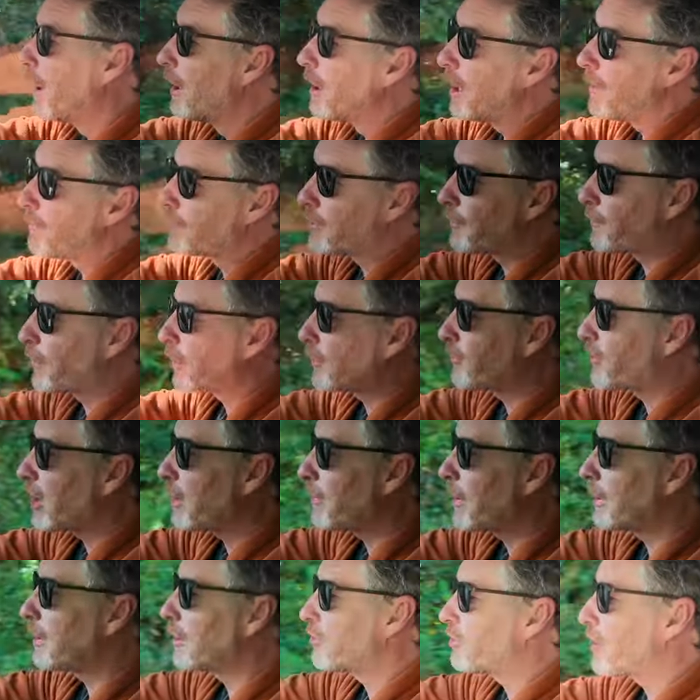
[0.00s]
If it's your first
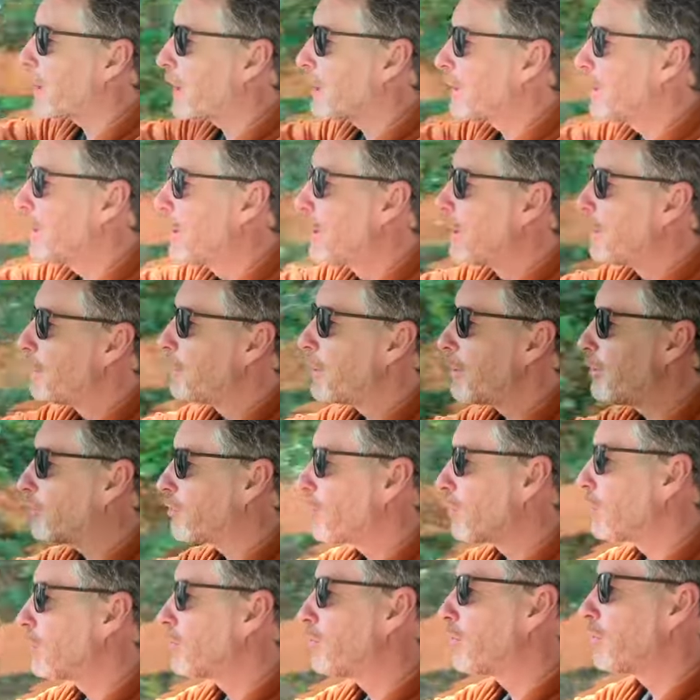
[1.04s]
time on the channel, be
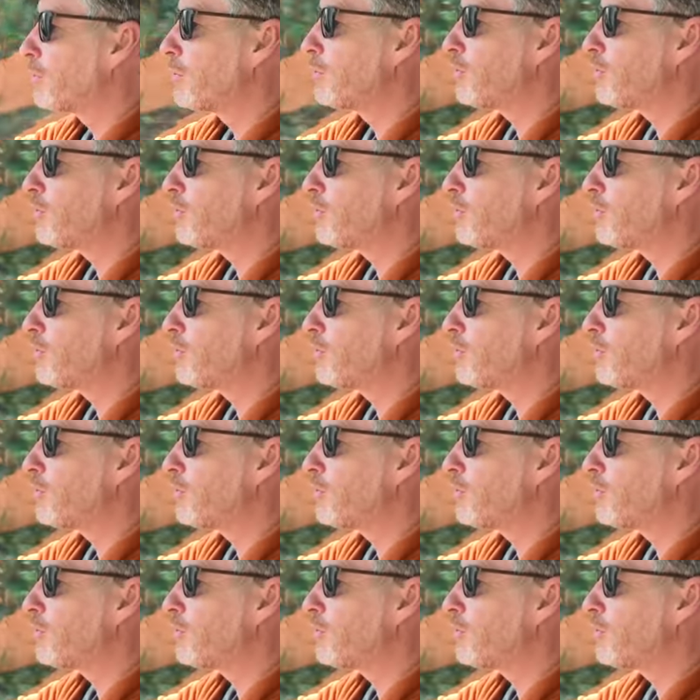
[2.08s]
sure to